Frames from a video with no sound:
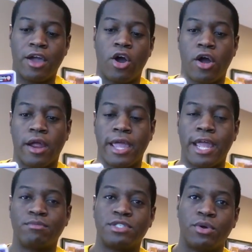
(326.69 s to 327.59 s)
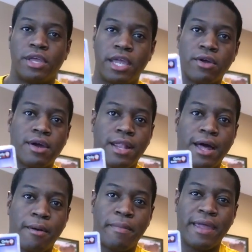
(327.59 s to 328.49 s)
car game. So Gear
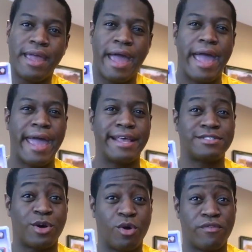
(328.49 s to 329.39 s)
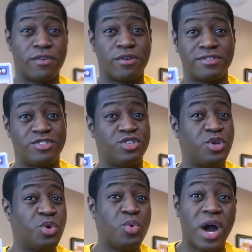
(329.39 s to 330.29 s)
Club has over
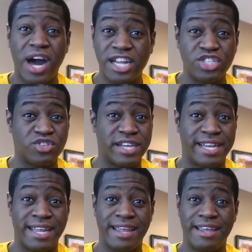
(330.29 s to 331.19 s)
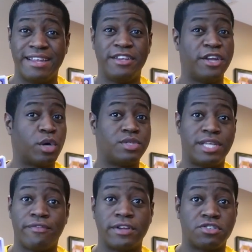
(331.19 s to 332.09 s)
200
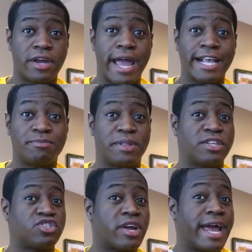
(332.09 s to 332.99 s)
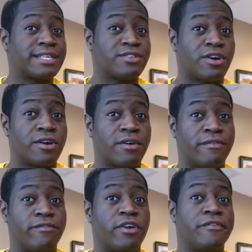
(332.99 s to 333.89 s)
different tracks, but the tracks
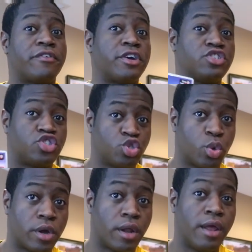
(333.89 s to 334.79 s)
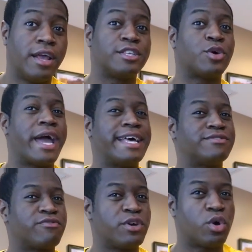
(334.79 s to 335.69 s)
are very, very short. So it
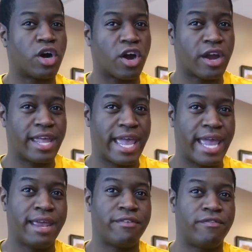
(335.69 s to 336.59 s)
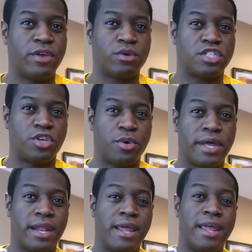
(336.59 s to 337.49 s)
has a real arcade feel to
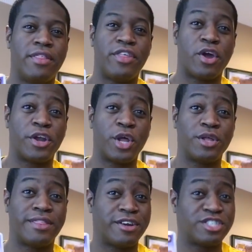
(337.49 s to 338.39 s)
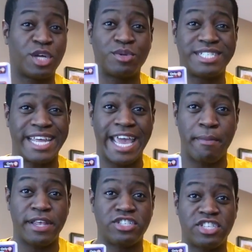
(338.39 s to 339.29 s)
it. There's no
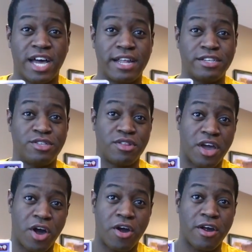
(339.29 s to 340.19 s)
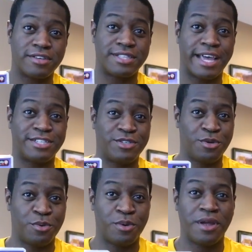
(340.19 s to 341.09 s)
damage done to the cars that
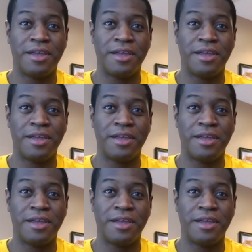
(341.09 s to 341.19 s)
you